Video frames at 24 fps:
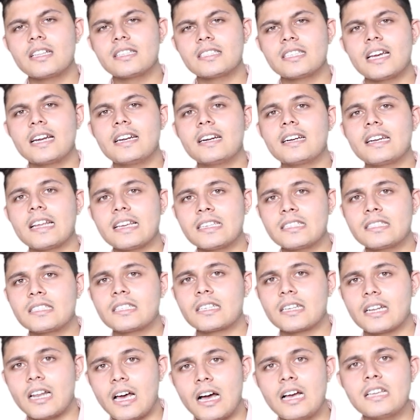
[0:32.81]
inside a
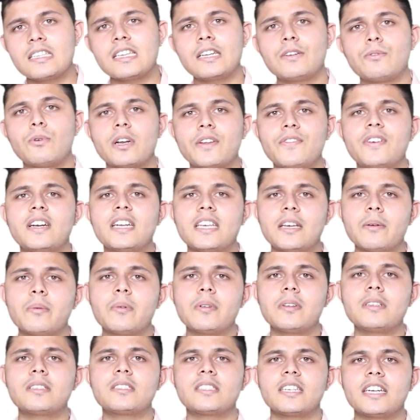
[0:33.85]
test class and whatever
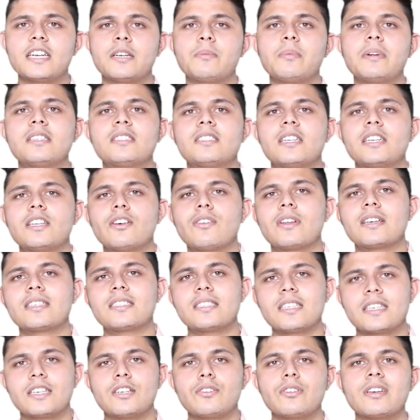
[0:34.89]
DML statements that you're
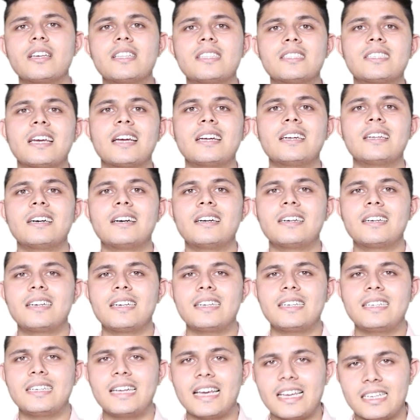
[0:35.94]
executing inside a
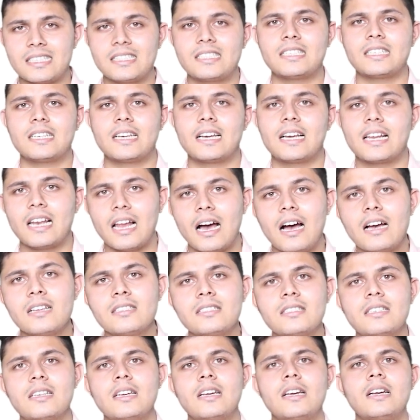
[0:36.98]
test
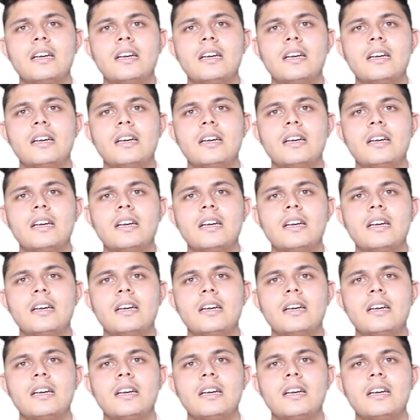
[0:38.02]
class